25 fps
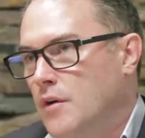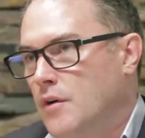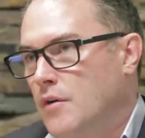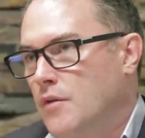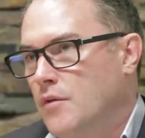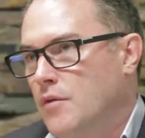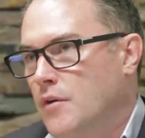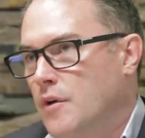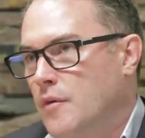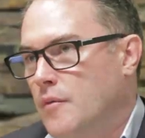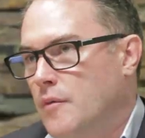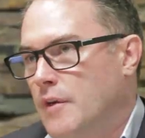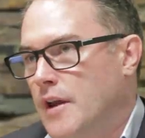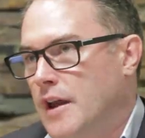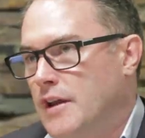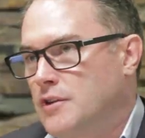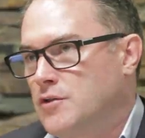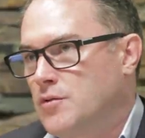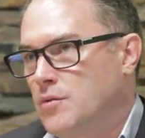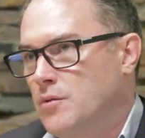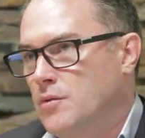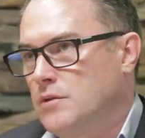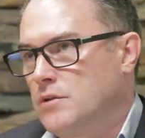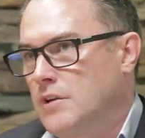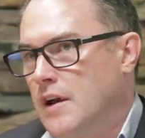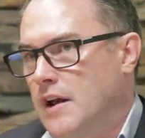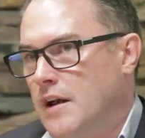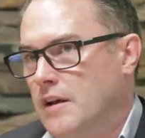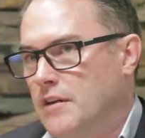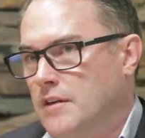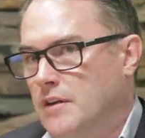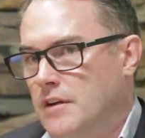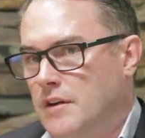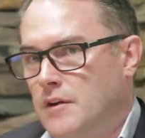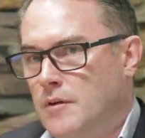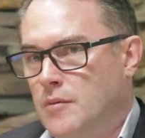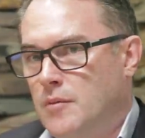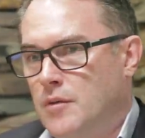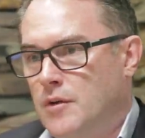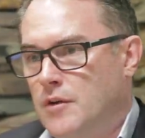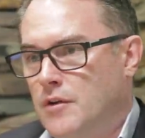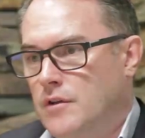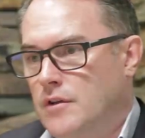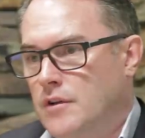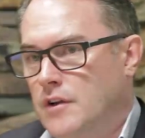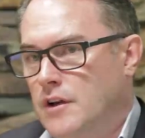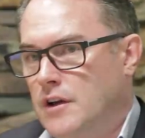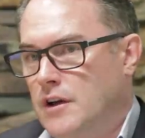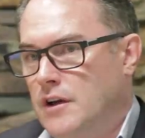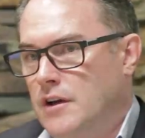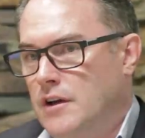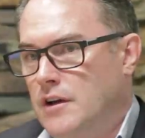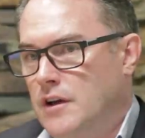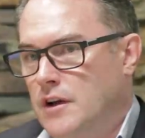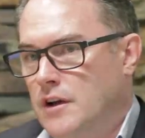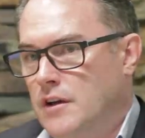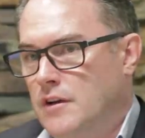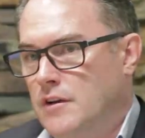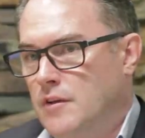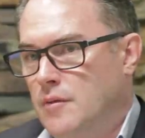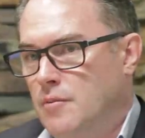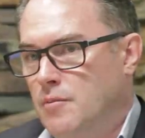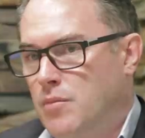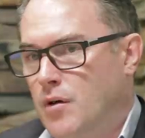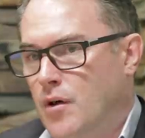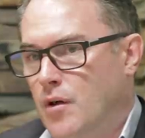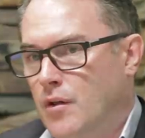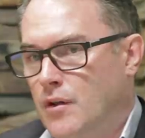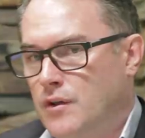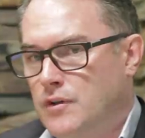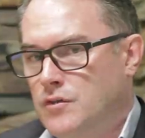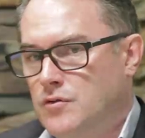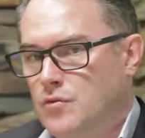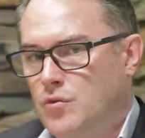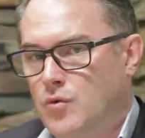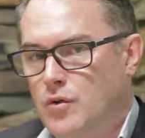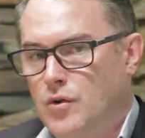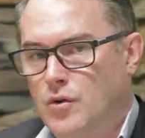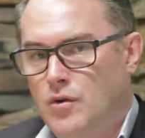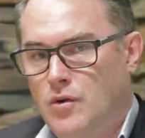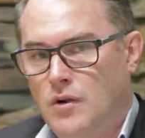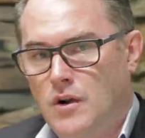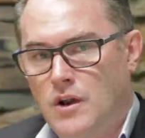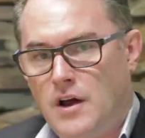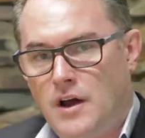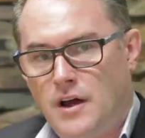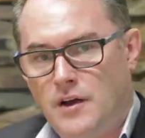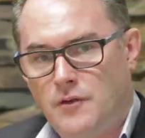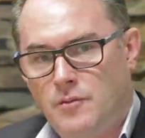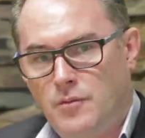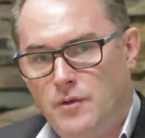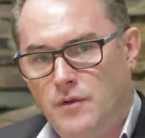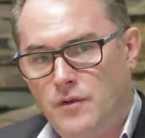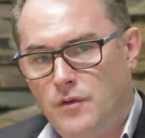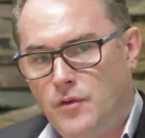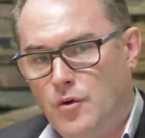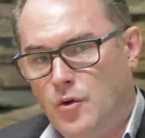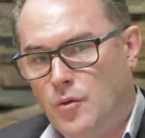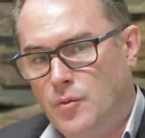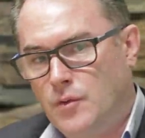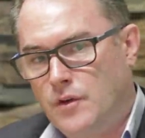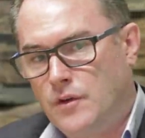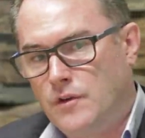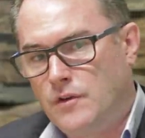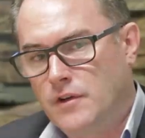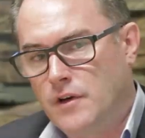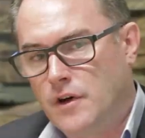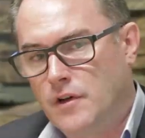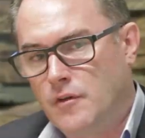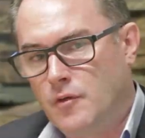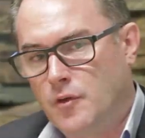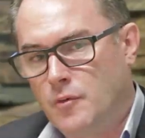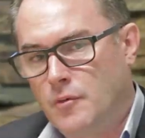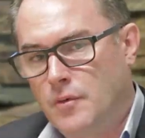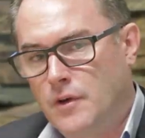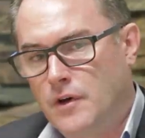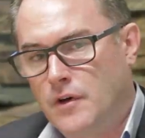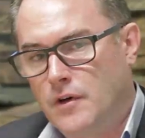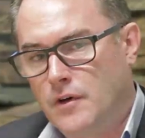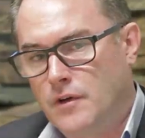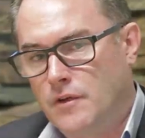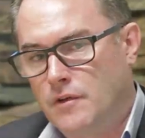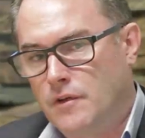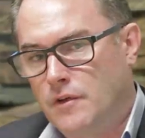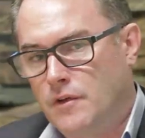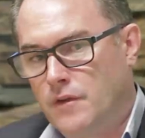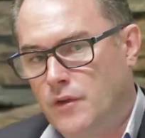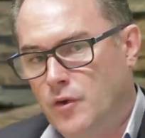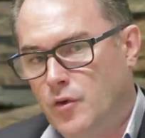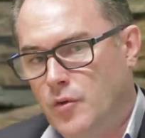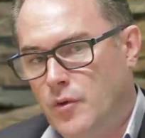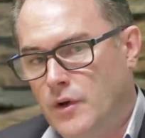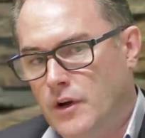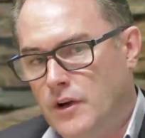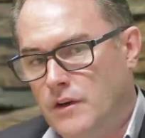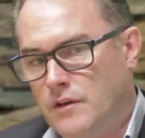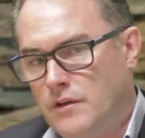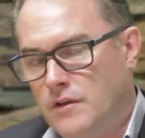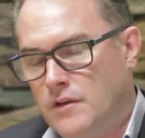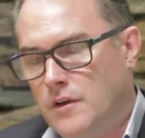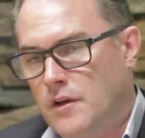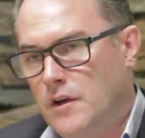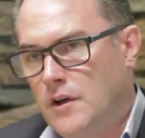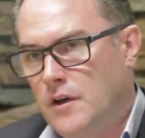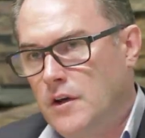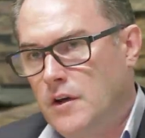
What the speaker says: from natural talent and ability into polished world-class performers over a period of a few weeks.